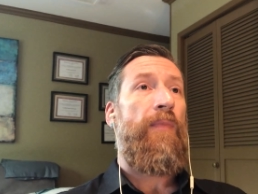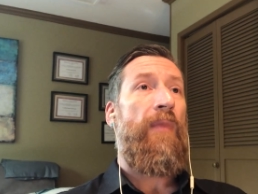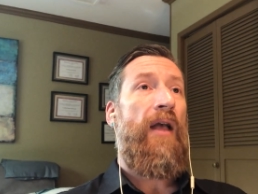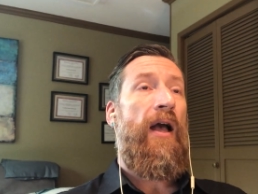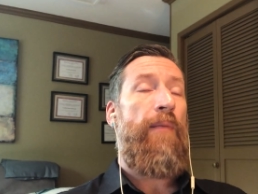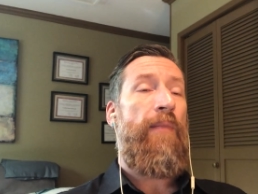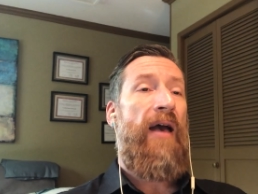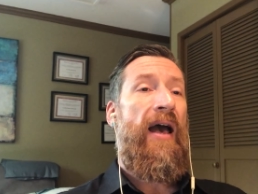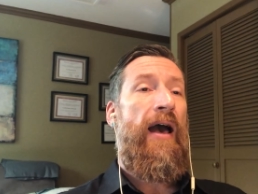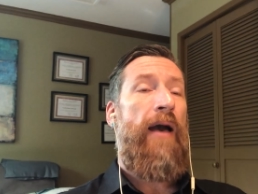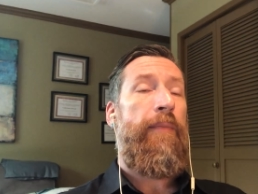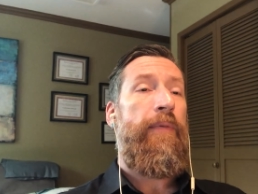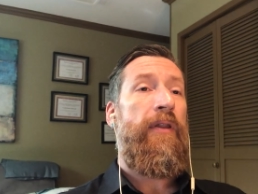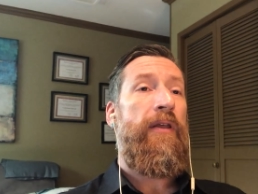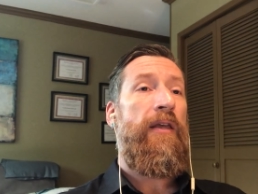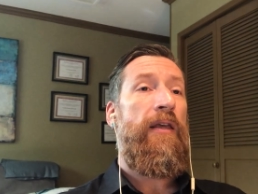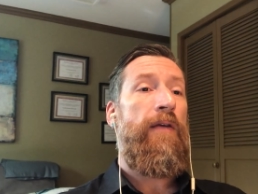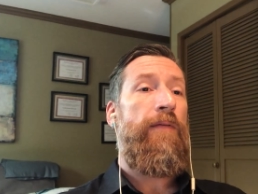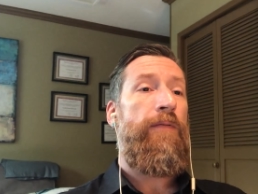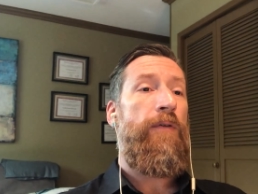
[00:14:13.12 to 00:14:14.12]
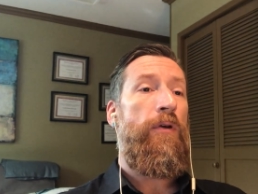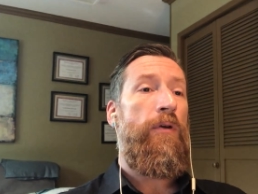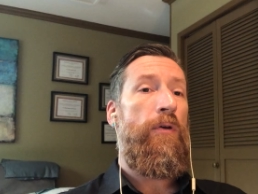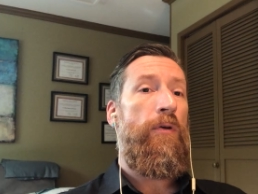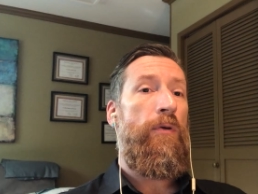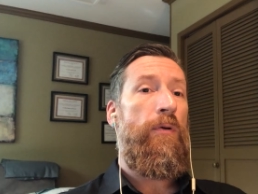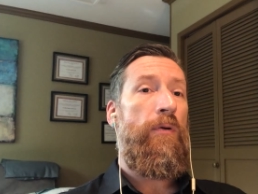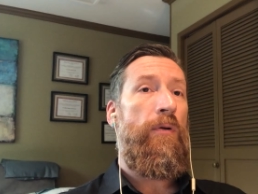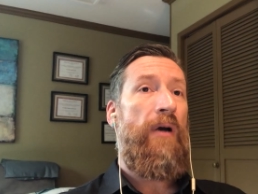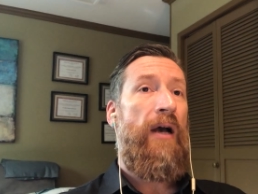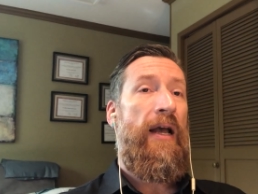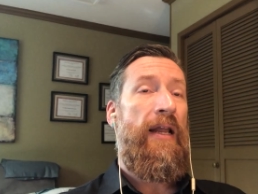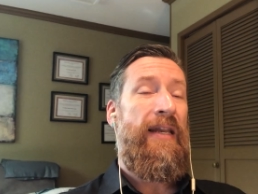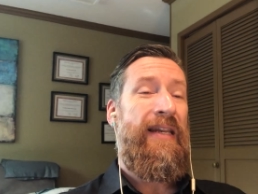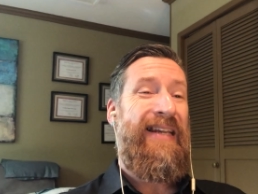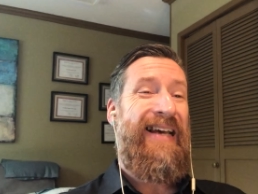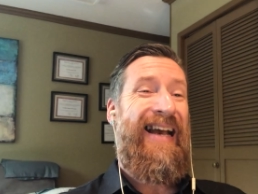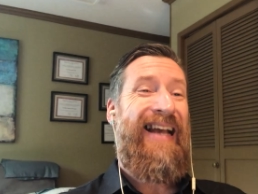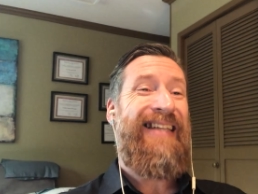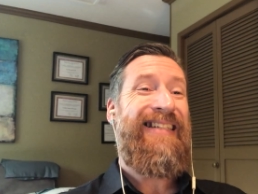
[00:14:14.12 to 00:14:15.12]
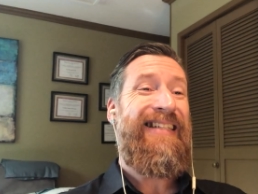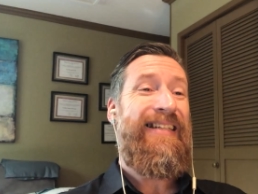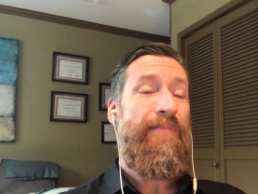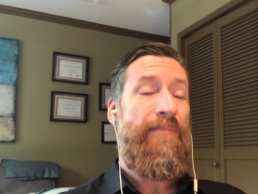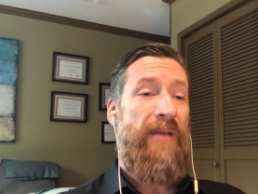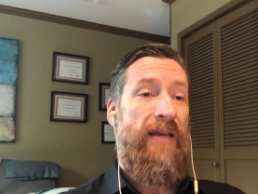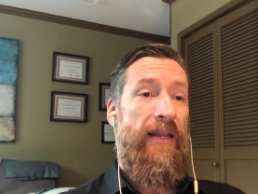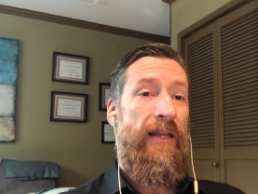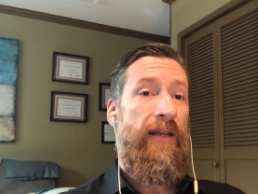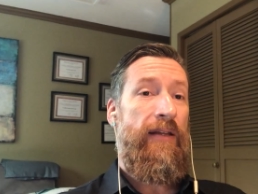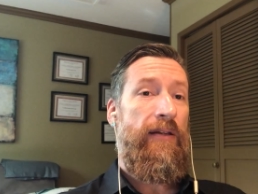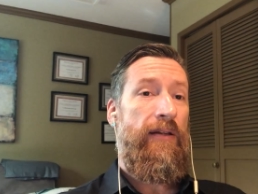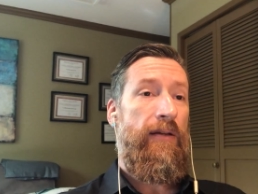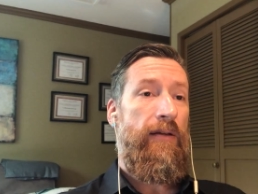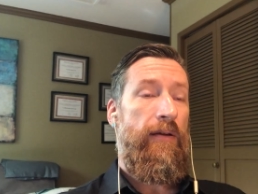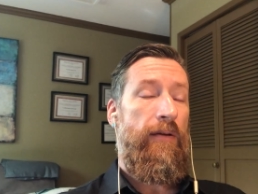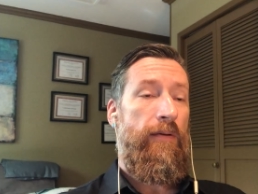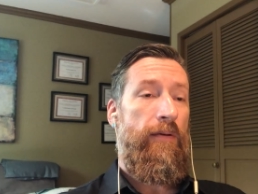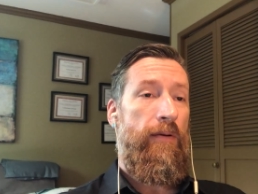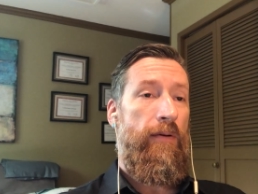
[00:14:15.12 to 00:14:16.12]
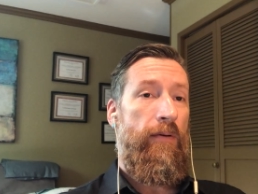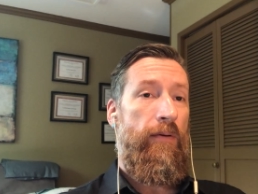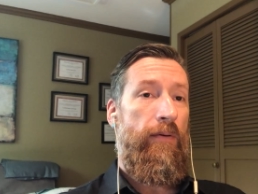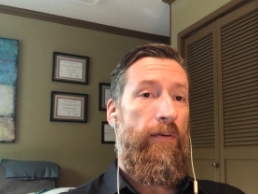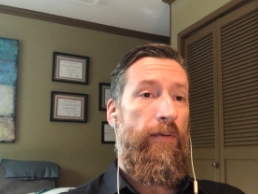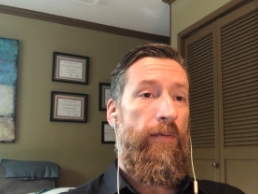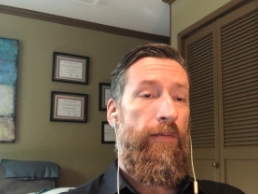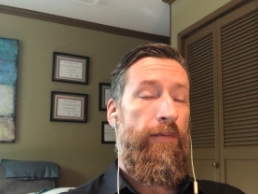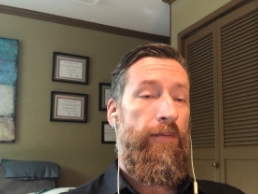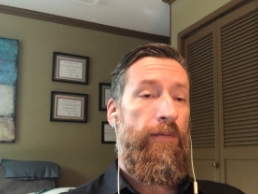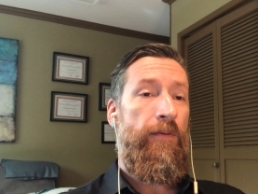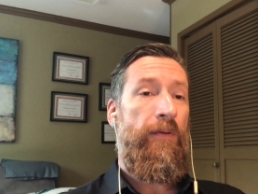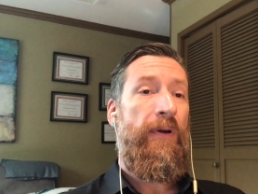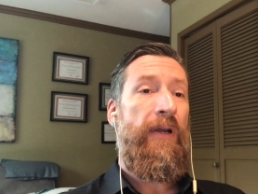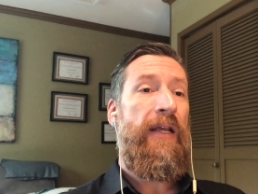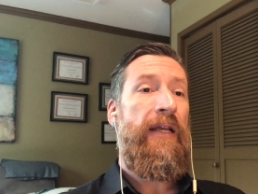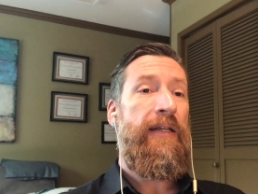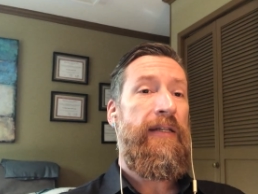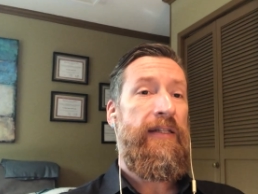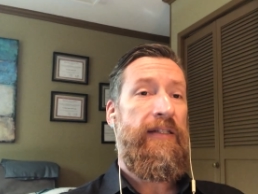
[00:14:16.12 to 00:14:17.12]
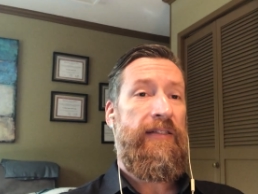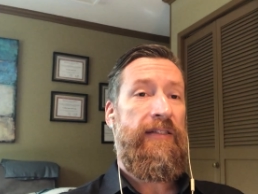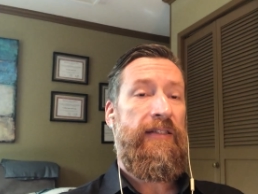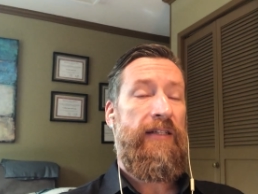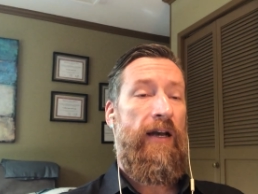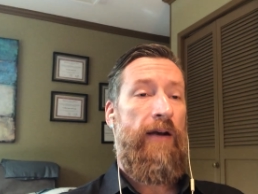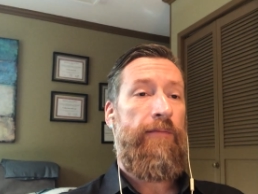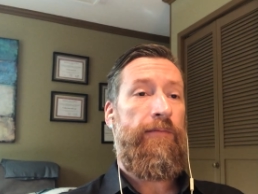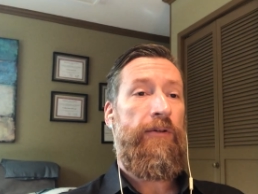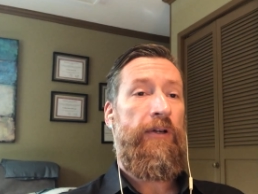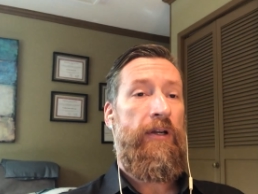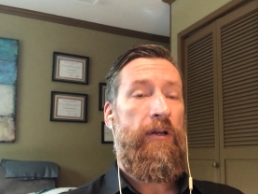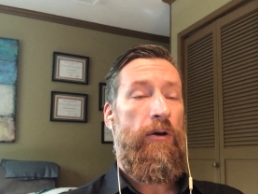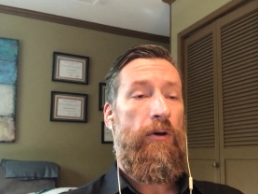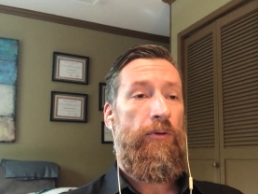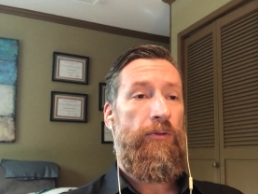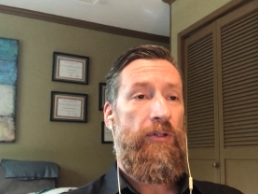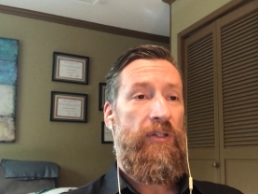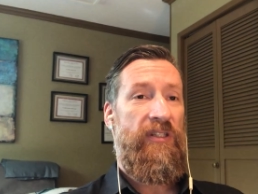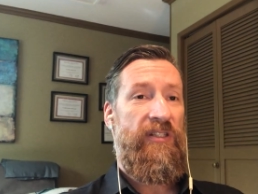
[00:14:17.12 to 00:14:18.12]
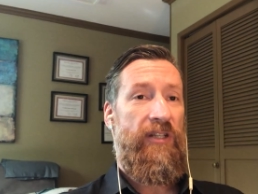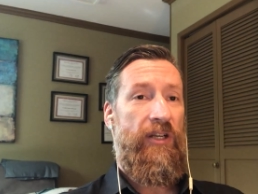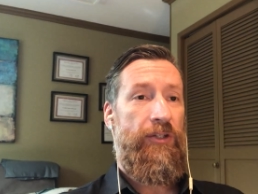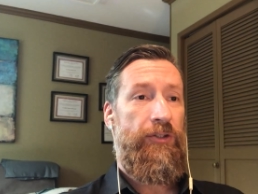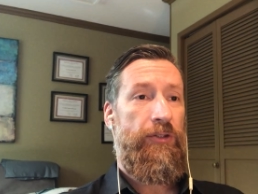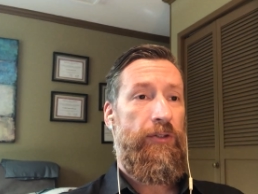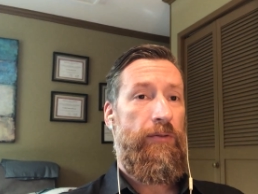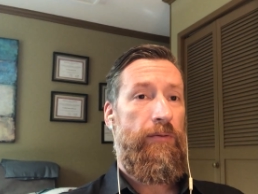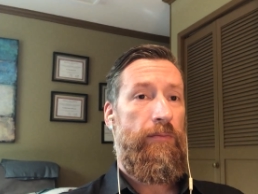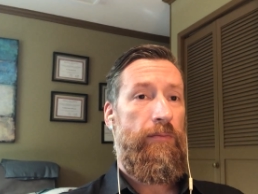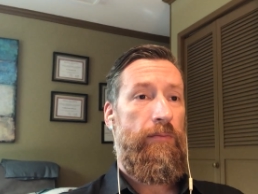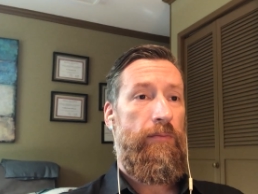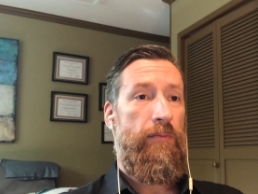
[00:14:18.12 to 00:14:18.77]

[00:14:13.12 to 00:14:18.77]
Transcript: I'm happy to give you a 90-minute free discovery coaching session.